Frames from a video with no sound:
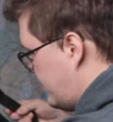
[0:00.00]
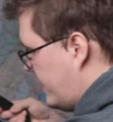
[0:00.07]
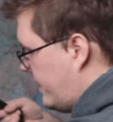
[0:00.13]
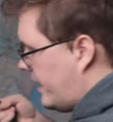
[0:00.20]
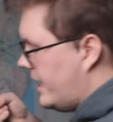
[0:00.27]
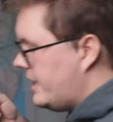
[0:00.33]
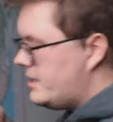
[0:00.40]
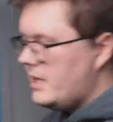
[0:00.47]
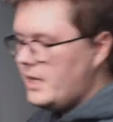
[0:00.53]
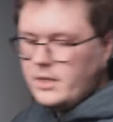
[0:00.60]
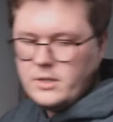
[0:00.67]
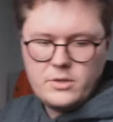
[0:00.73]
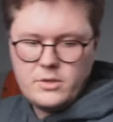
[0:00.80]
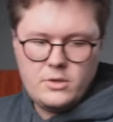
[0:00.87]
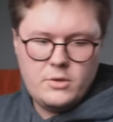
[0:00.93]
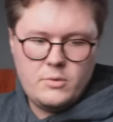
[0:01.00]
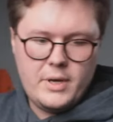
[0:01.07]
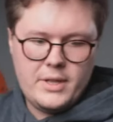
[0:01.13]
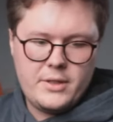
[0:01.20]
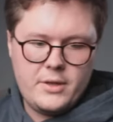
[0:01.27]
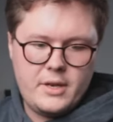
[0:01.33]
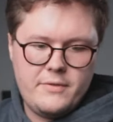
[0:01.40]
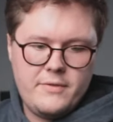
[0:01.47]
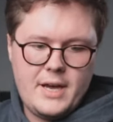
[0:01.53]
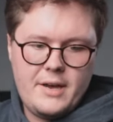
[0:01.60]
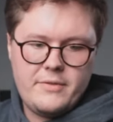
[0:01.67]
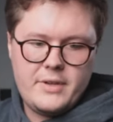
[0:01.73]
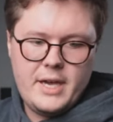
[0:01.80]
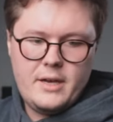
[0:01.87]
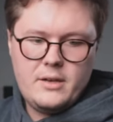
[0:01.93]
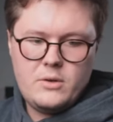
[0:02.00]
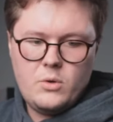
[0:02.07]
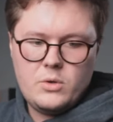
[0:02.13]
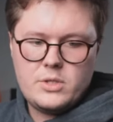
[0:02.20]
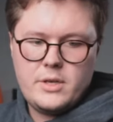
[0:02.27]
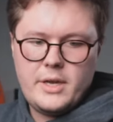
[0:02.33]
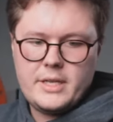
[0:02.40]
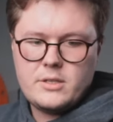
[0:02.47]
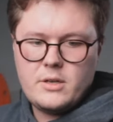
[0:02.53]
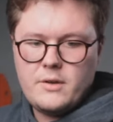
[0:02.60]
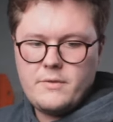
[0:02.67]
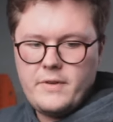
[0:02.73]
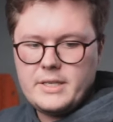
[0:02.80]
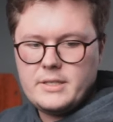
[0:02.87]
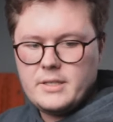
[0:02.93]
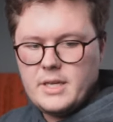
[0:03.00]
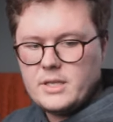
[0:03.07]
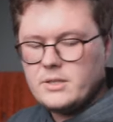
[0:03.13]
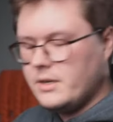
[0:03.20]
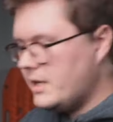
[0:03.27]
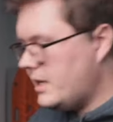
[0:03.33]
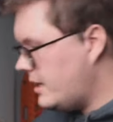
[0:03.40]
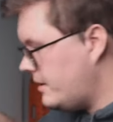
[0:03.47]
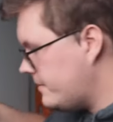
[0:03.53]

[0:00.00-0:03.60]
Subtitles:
18-135 here, also has got face detect on here.